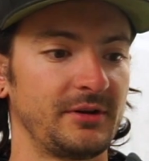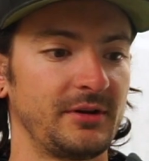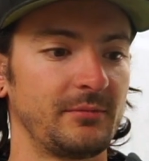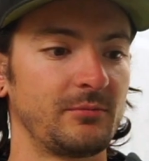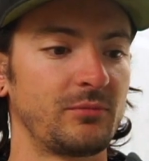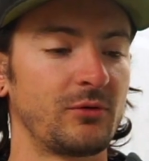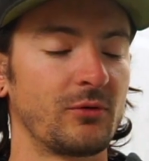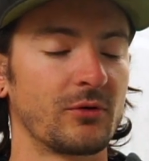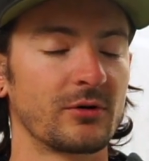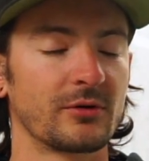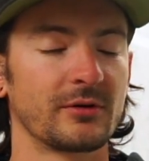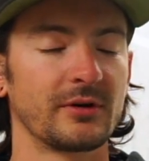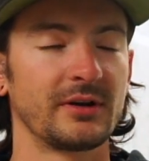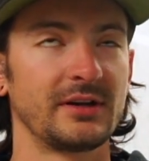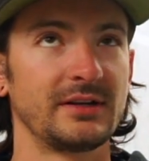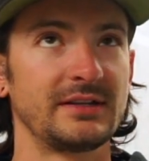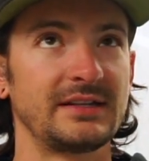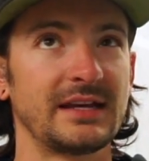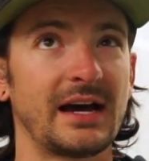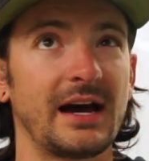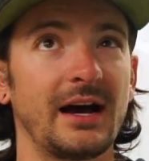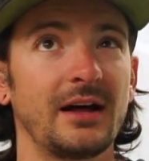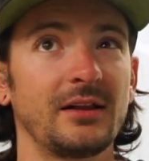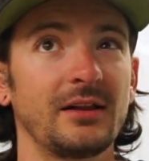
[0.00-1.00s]
importer in
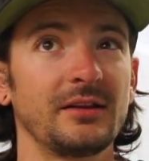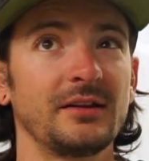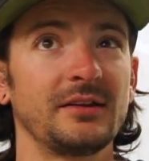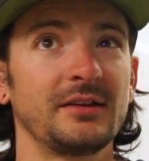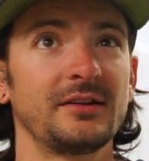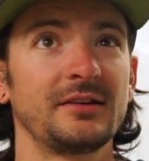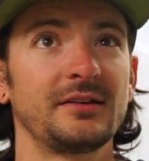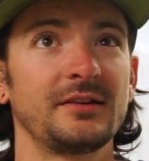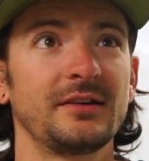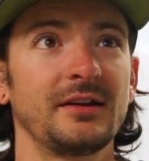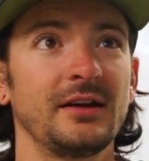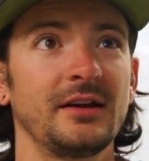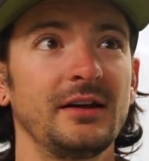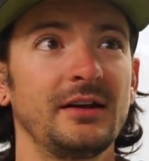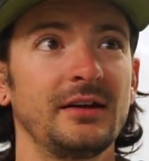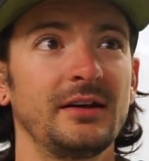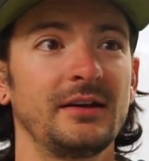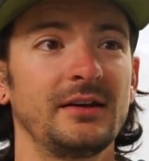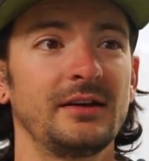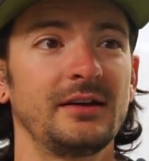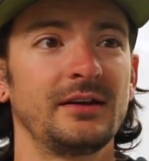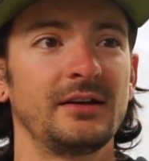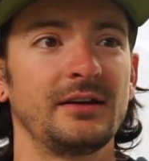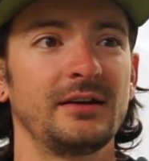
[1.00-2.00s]
Dallas
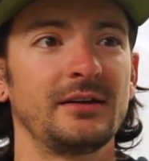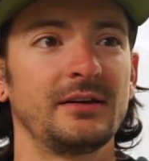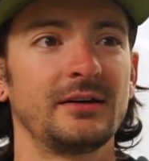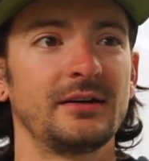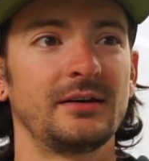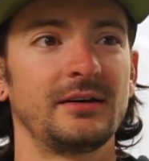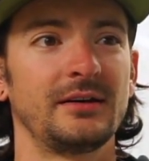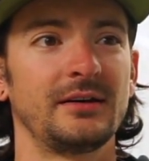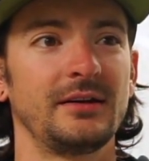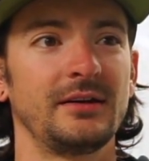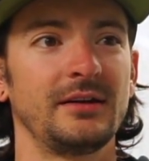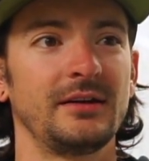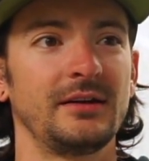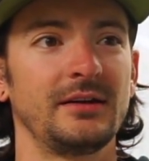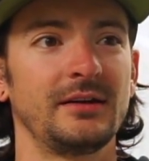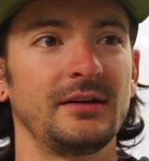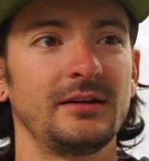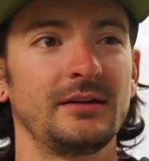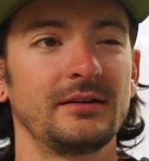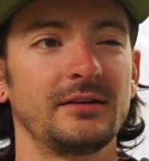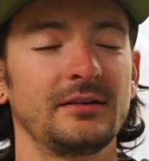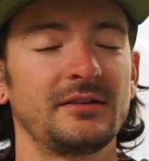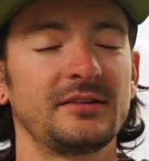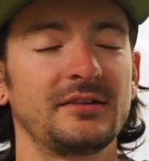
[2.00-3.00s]

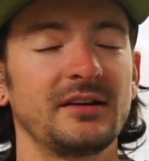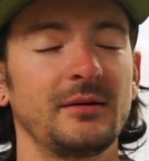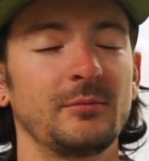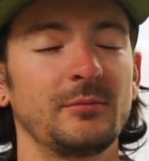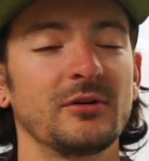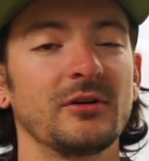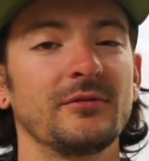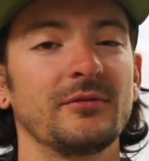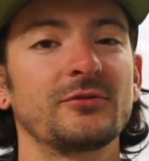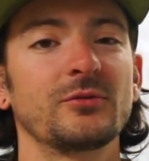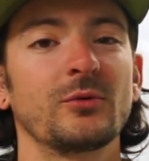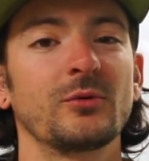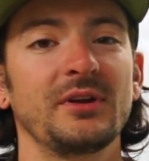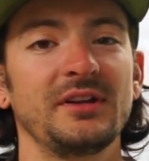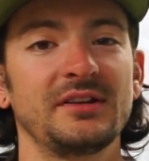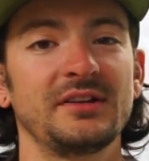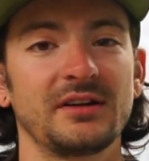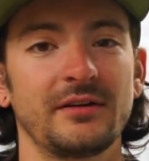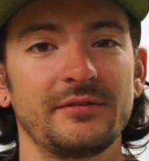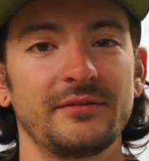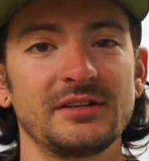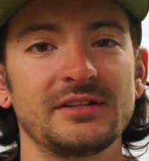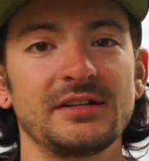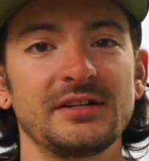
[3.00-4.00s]
in summer of
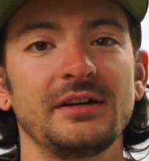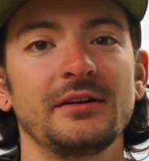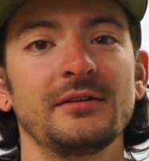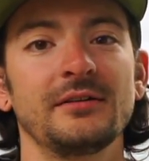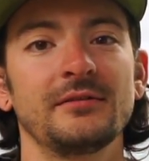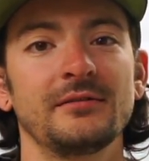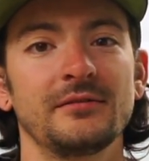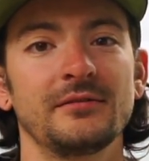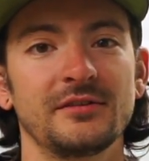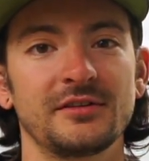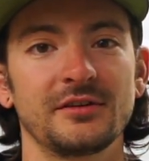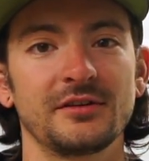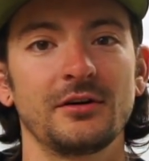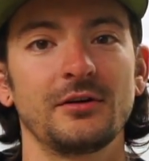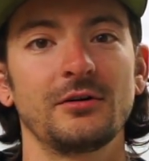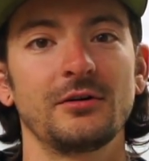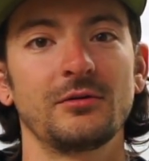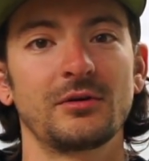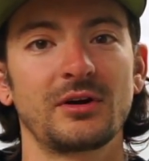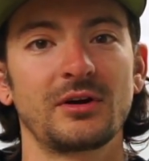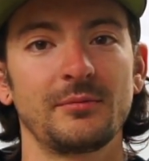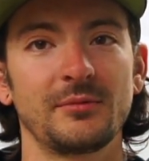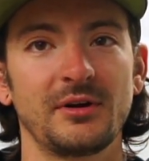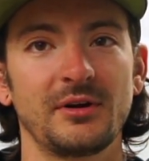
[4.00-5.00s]
2017. So
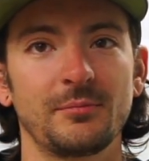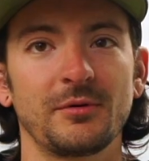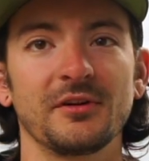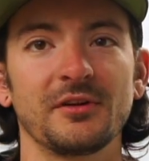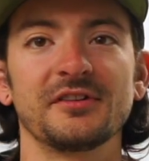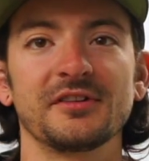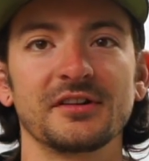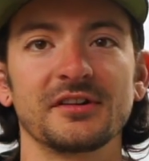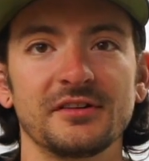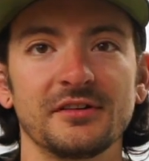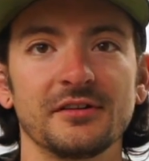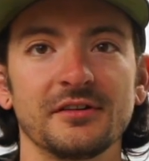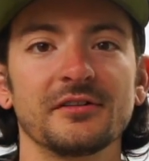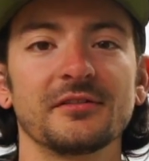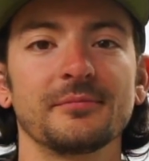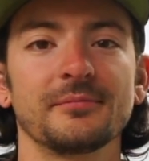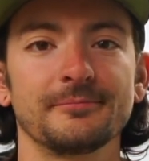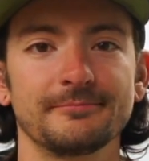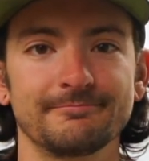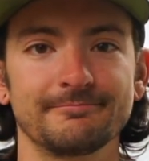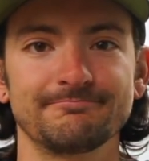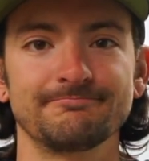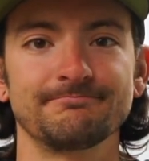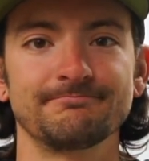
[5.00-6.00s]
coming up on 6 years.
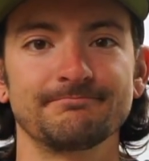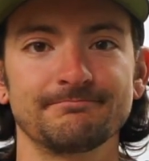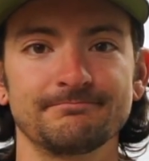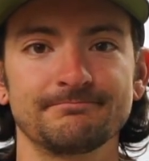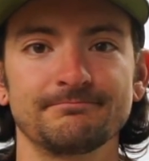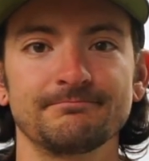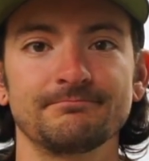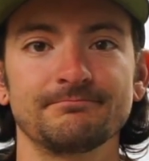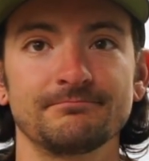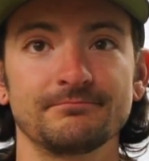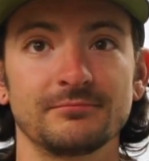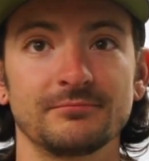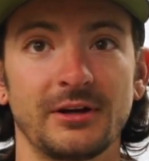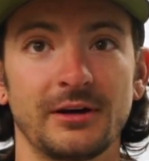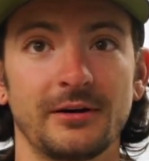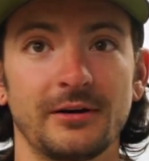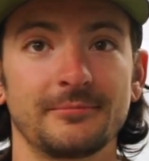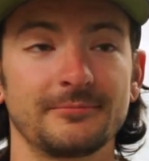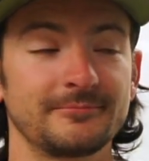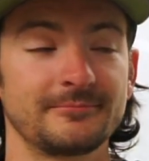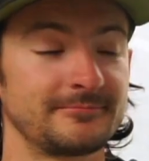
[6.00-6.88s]
Yeah.